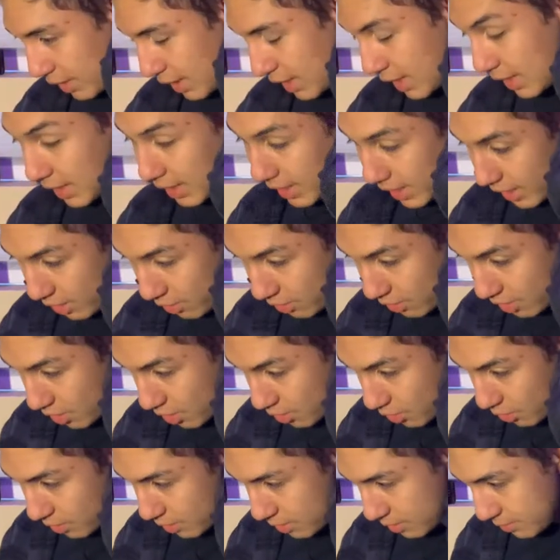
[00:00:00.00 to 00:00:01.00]

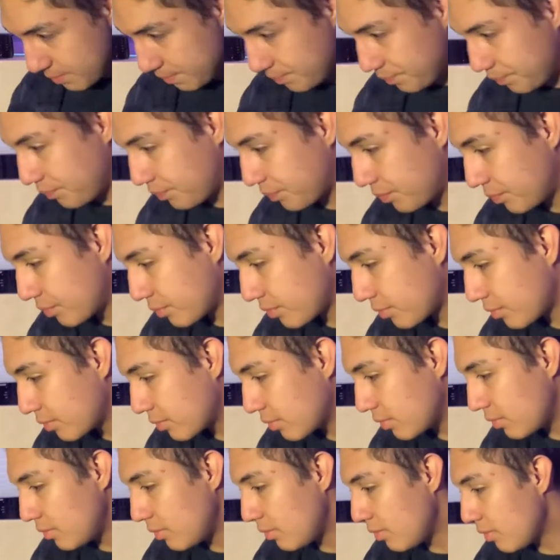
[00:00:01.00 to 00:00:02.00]
Claro,
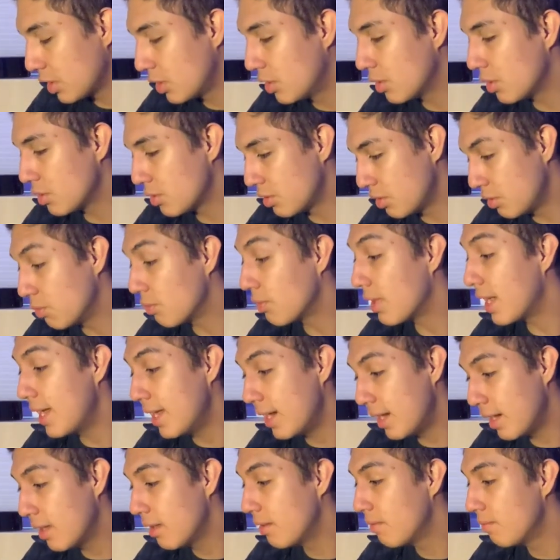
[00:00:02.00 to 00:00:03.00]
Girls in
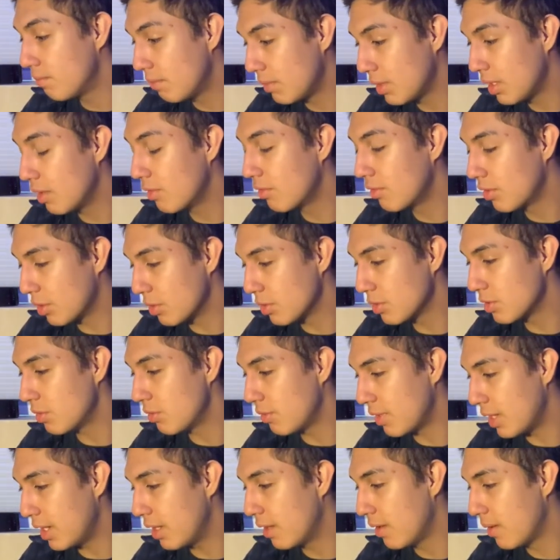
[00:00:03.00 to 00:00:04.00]
Red, love Girls in
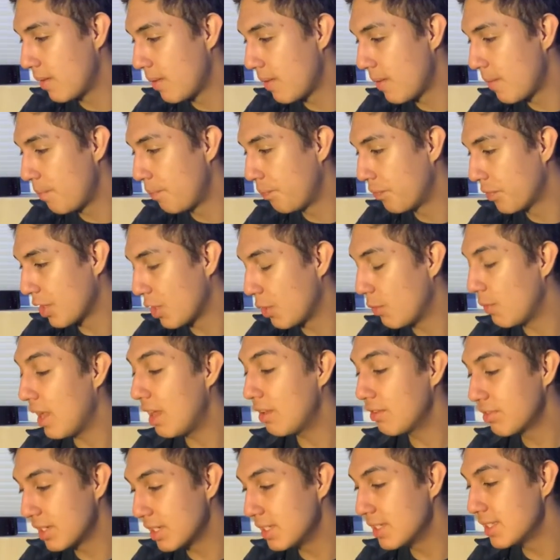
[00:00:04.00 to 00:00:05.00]
Red.
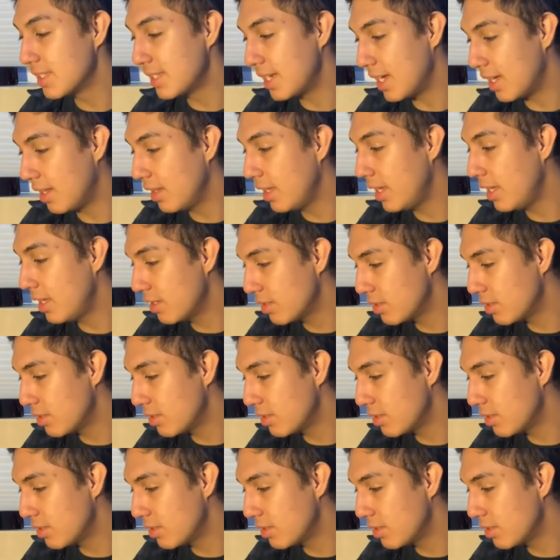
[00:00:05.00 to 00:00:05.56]
Ralph Castelli,